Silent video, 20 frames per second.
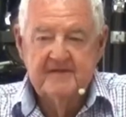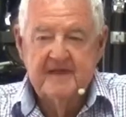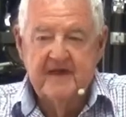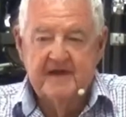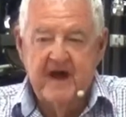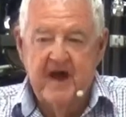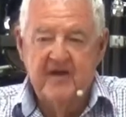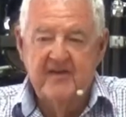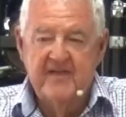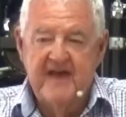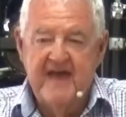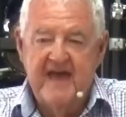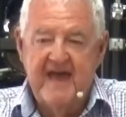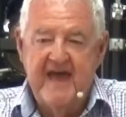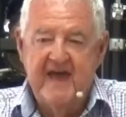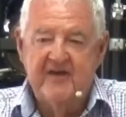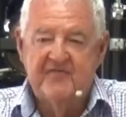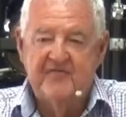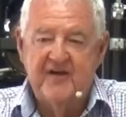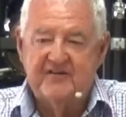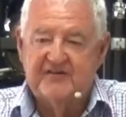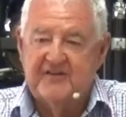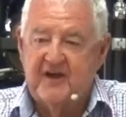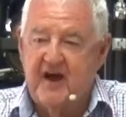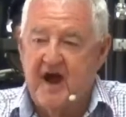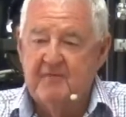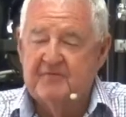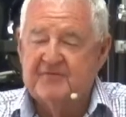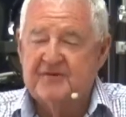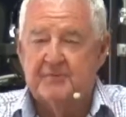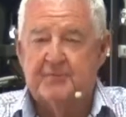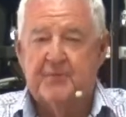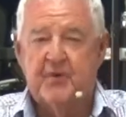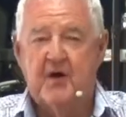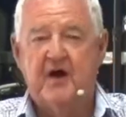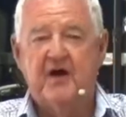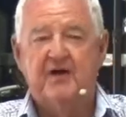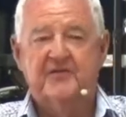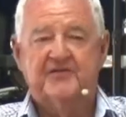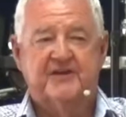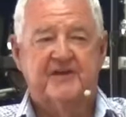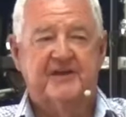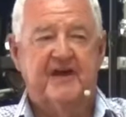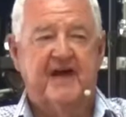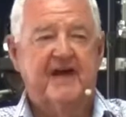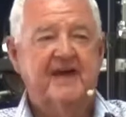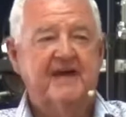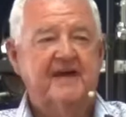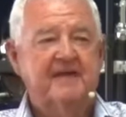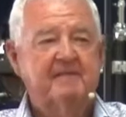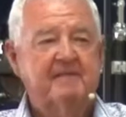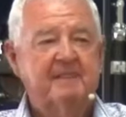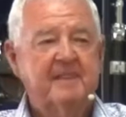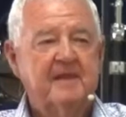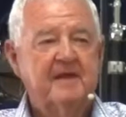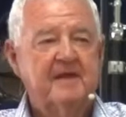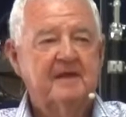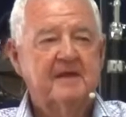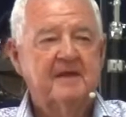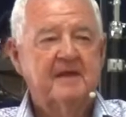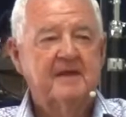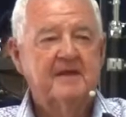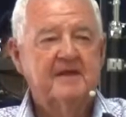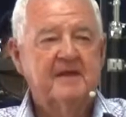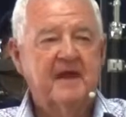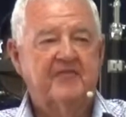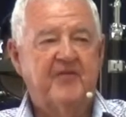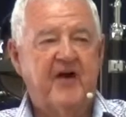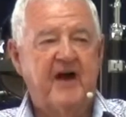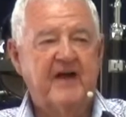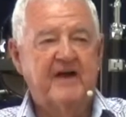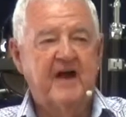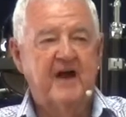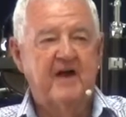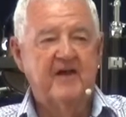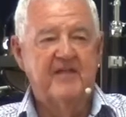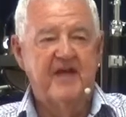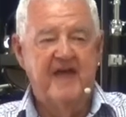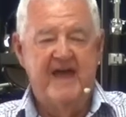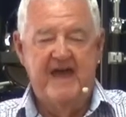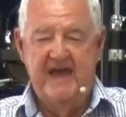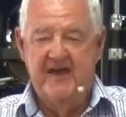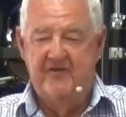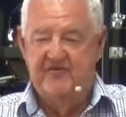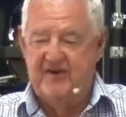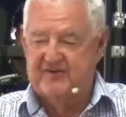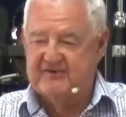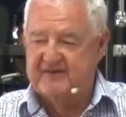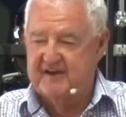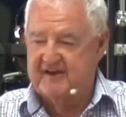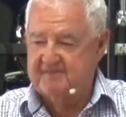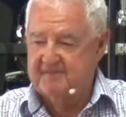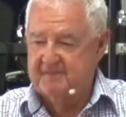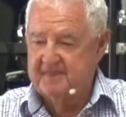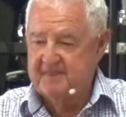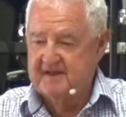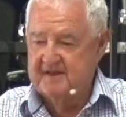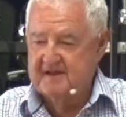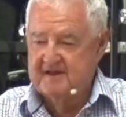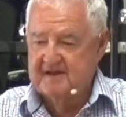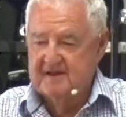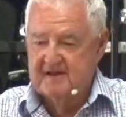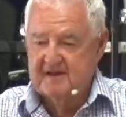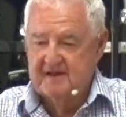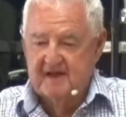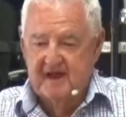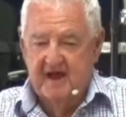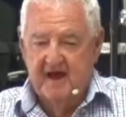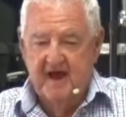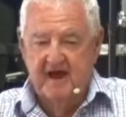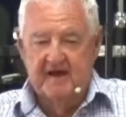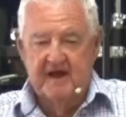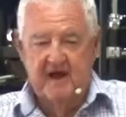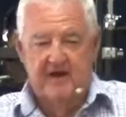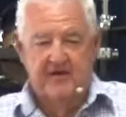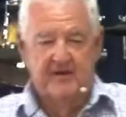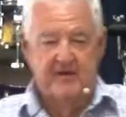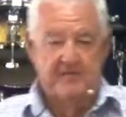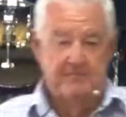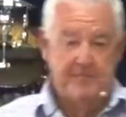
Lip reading: They go to the hairdresser. I'm surprised today that if I go to the hairdresser, I go to